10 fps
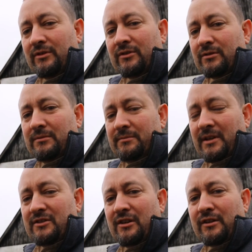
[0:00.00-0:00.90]
So
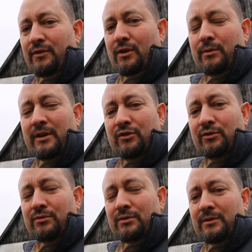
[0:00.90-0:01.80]
there's a lot of other way to
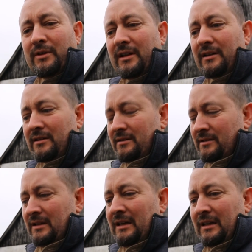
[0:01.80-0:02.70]
do it, and
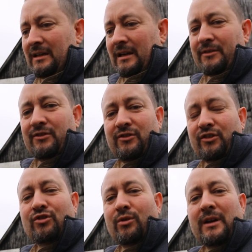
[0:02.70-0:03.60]
I'm
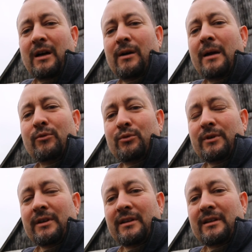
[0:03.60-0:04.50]
just showing how I'm
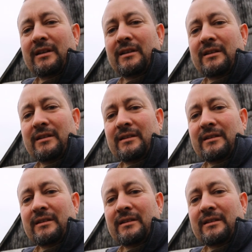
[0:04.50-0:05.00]
doing it, and